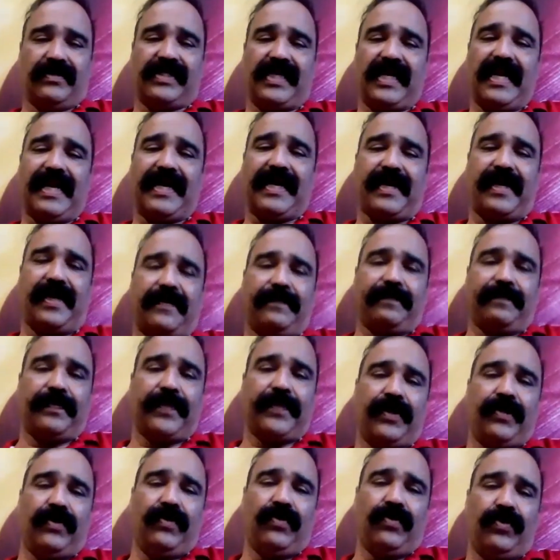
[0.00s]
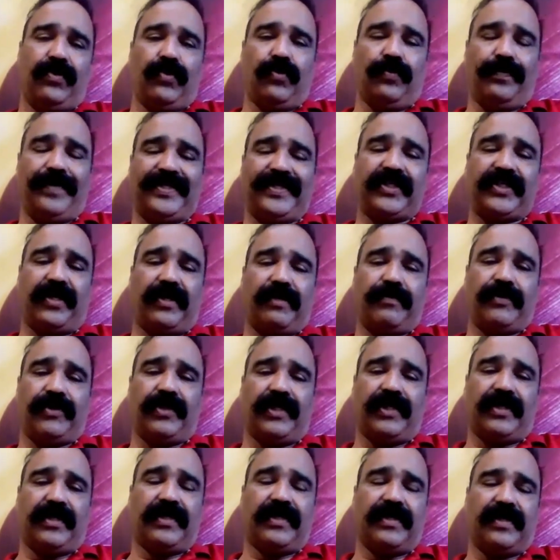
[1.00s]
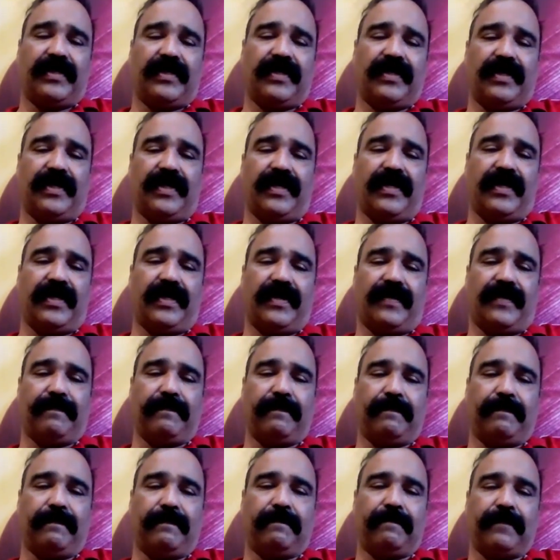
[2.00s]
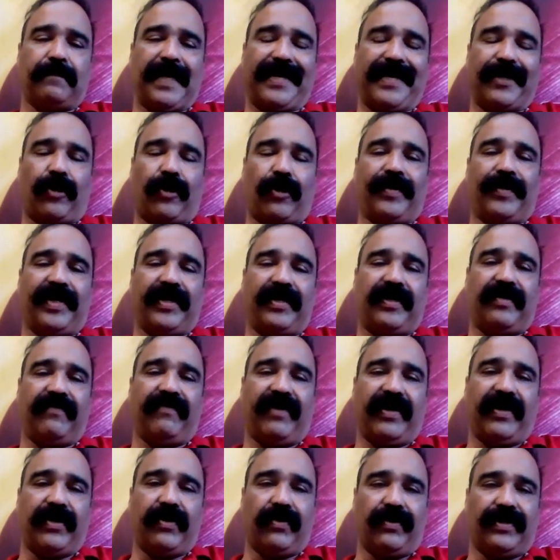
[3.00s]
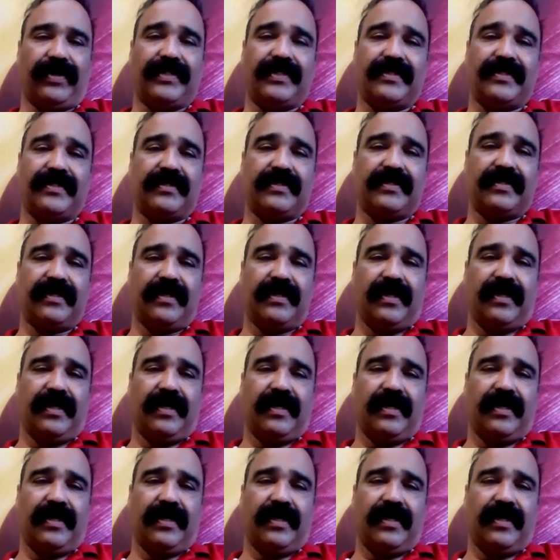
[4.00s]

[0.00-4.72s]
See, like you mentioned about the accommodative IOLs.